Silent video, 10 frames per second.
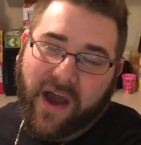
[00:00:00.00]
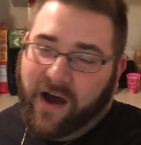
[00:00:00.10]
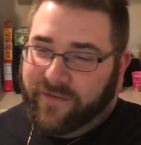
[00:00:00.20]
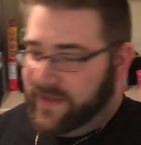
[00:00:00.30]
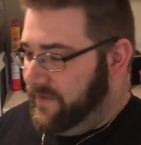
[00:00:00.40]

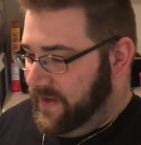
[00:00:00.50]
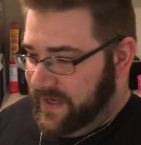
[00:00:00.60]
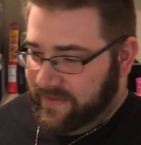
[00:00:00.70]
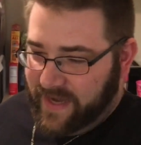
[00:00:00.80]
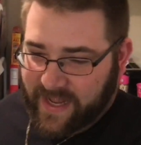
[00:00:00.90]
of a D V
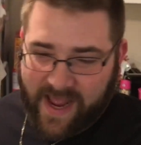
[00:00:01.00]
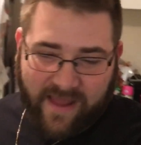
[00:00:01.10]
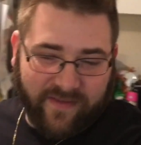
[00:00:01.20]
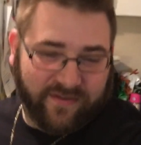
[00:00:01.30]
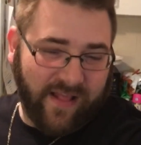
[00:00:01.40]
D that I
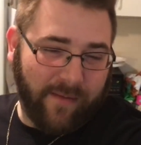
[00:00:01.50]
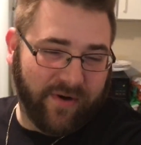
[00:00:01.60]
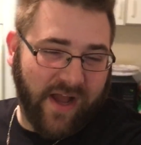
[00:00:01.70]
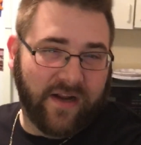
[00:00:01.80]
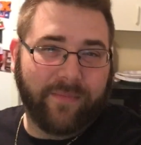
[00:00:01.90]
got in a slobber
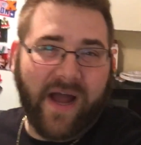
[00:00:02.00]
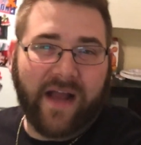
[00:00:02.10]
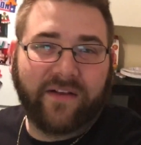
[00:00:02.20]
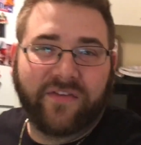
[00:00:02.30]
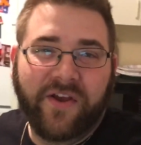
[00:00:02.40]
knocker
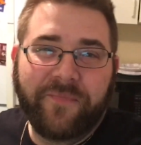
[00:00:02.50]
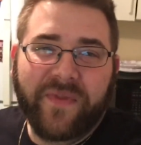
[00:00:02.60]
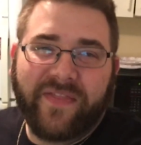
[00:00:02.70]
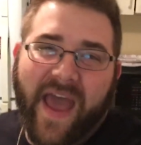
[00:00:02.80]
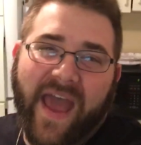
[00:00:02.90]
box
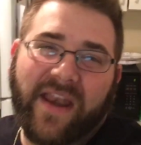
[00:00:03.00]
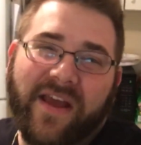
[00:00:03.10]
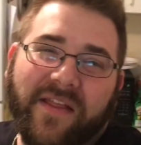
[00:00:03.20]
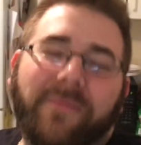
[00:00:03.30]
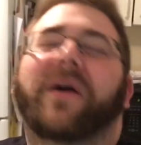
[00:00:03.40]
that
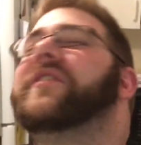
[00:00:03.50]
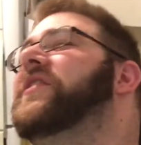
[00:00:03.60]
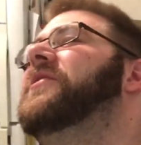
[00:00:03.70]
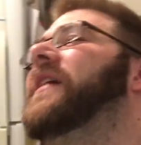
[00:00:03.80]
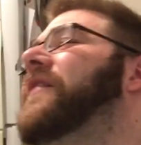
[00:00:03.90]
the person who